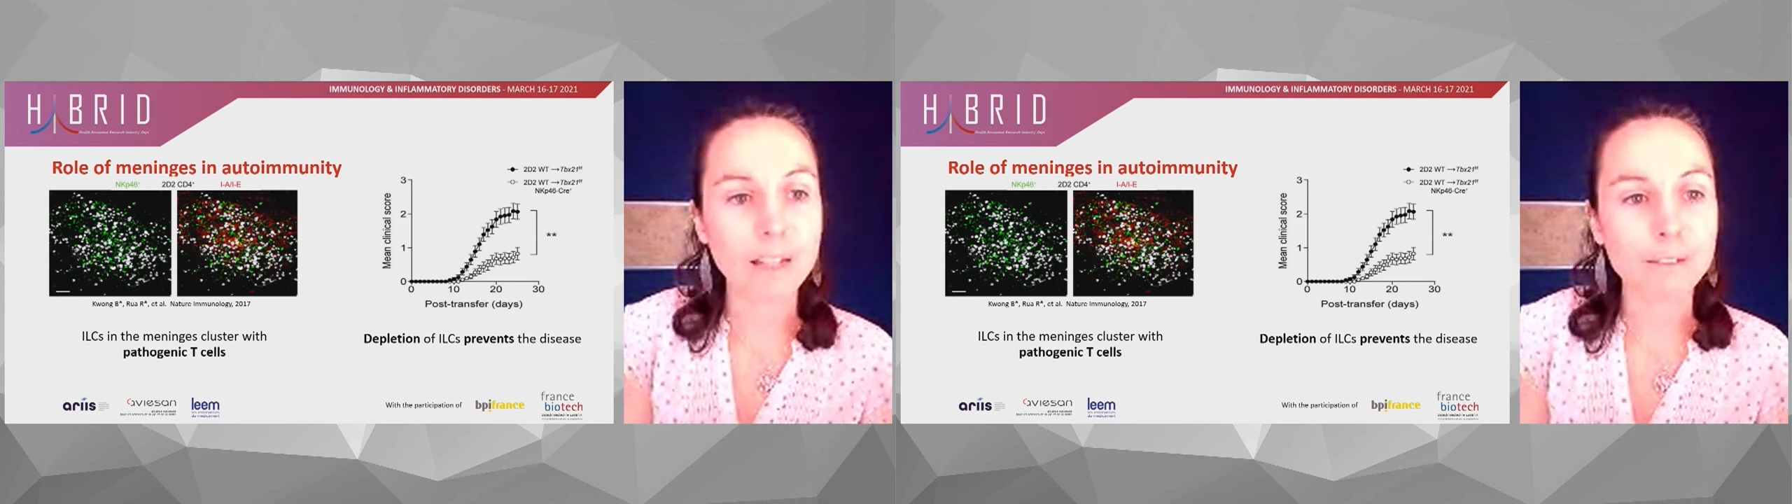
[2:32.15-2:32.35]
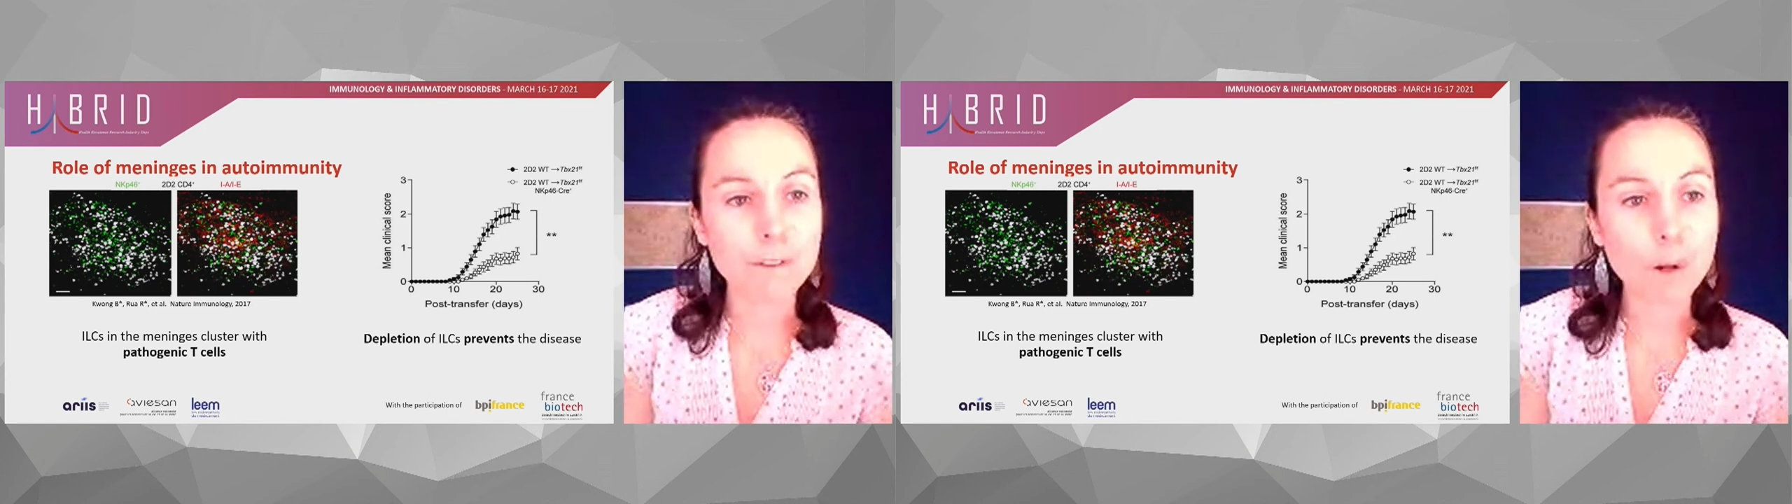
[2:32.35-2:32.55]

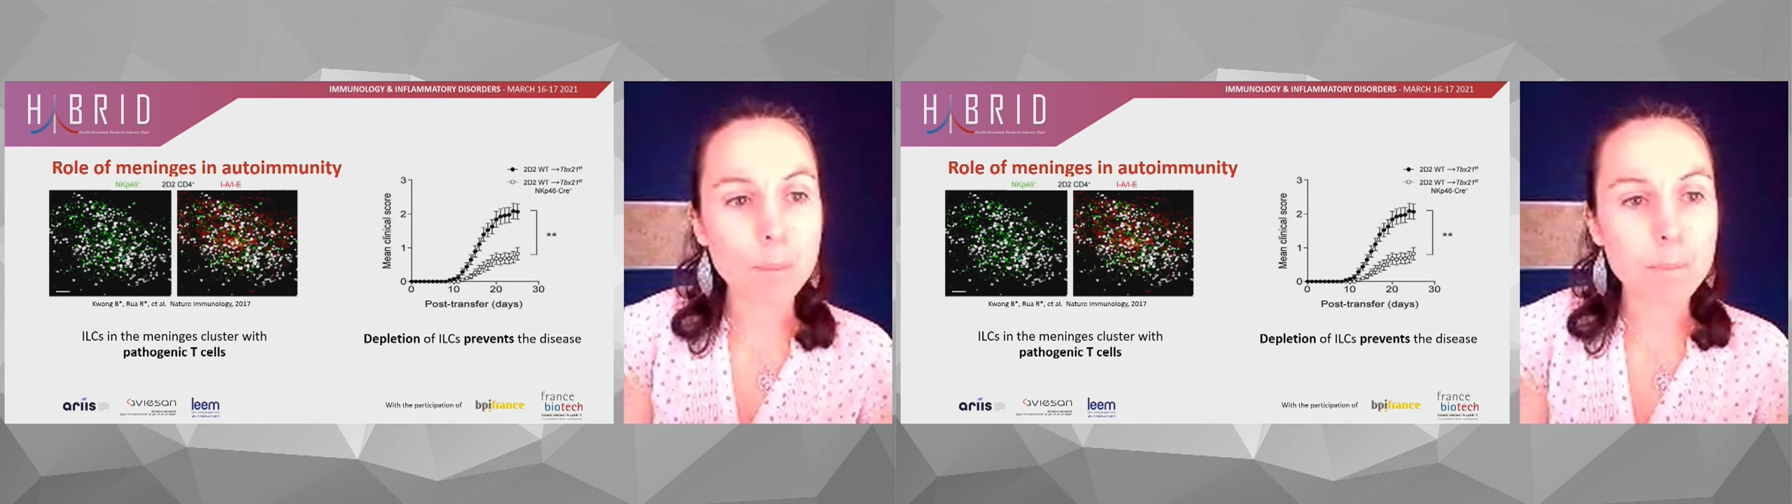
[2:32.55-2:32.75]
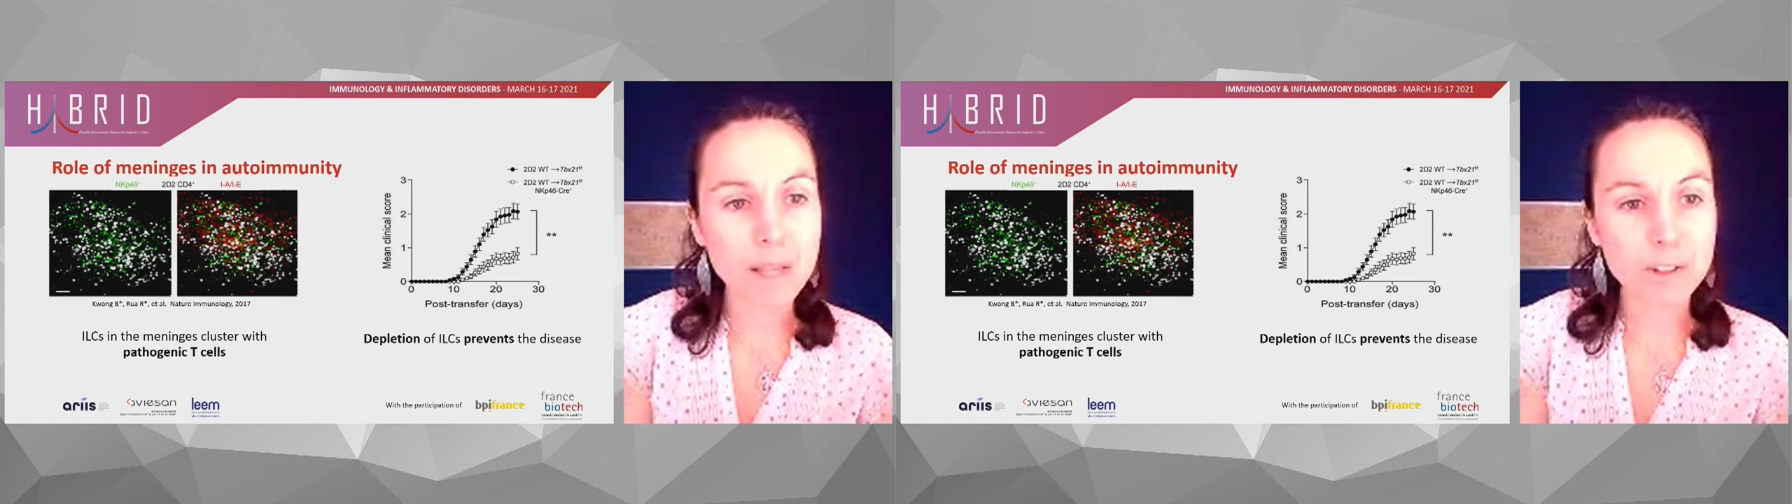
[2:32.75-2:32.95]
can
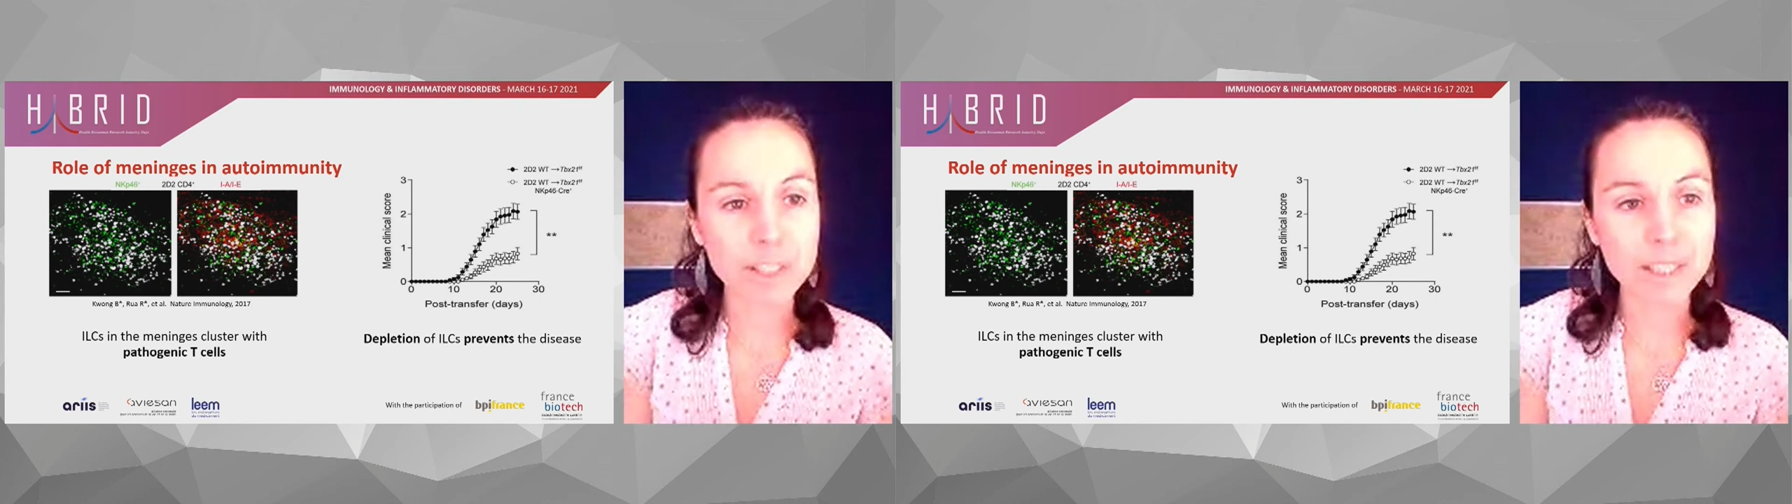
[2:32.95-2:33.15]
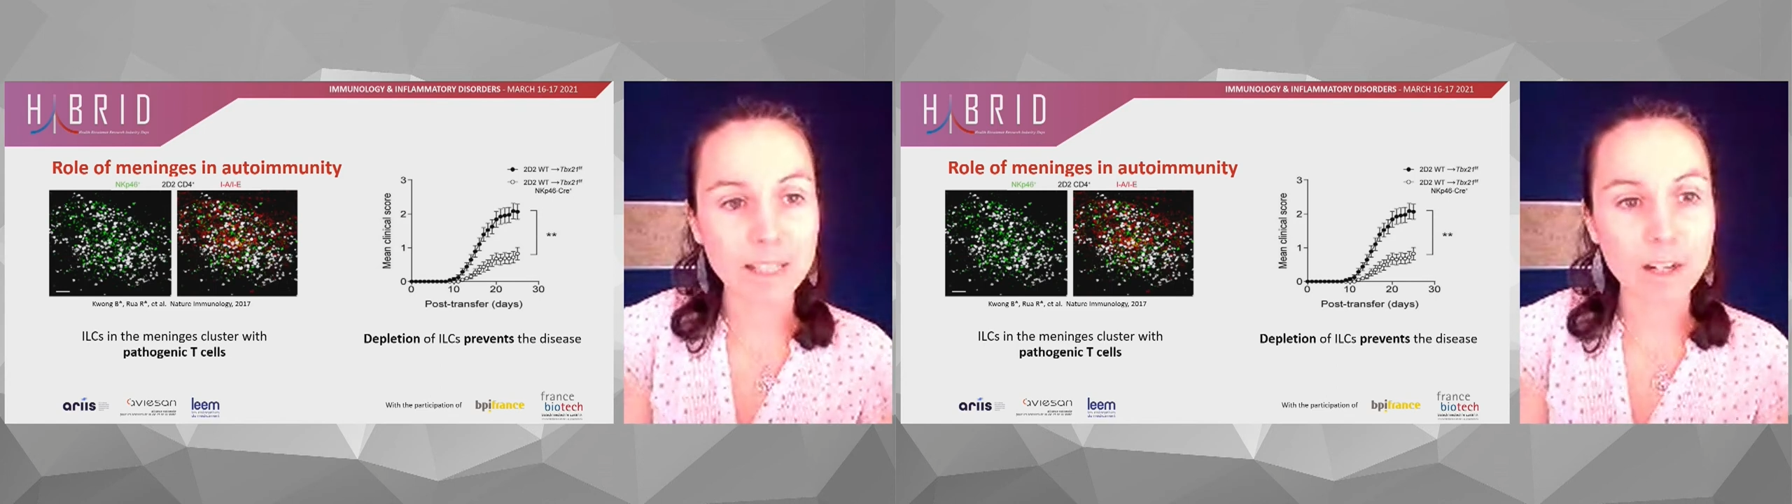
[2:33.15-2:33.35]
form
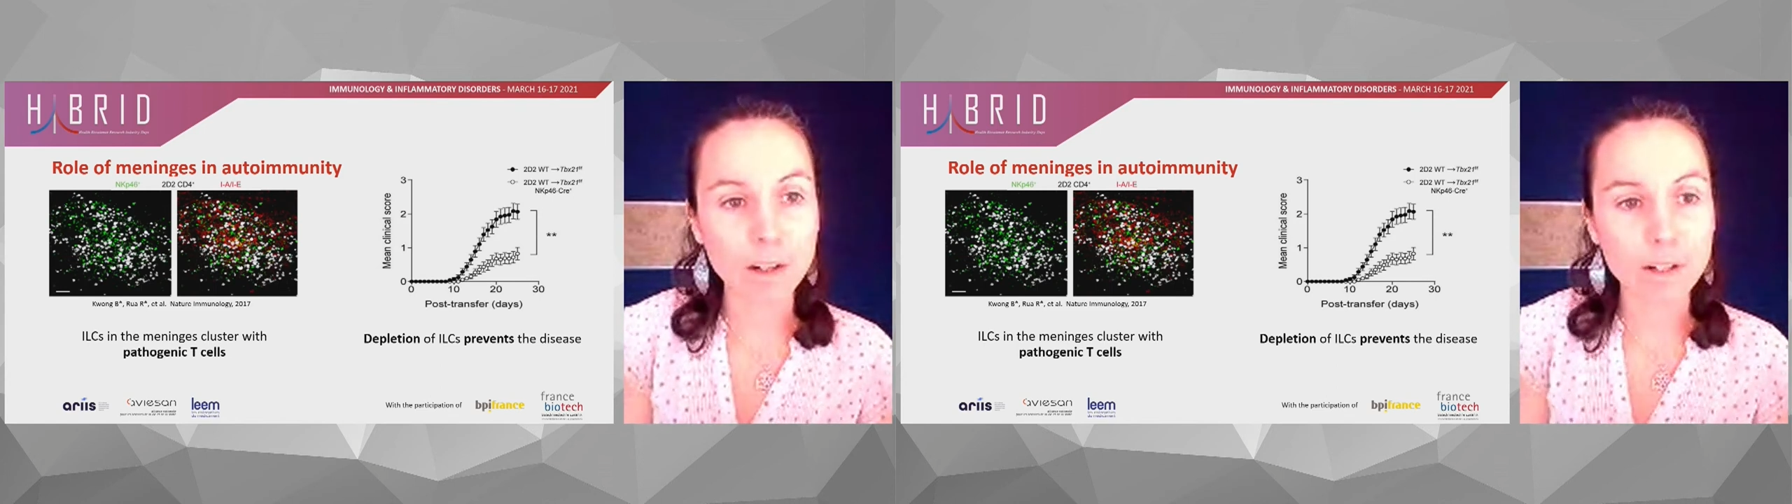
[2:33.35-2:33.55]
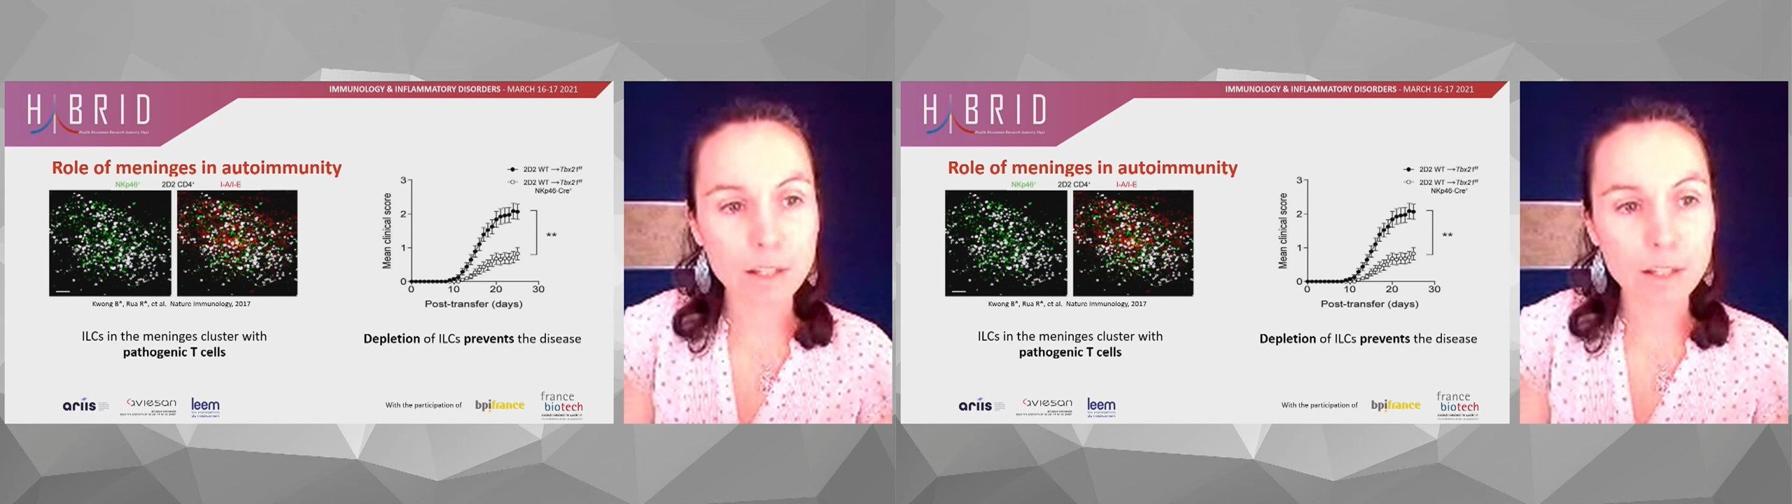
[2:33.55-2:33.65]
pathogenic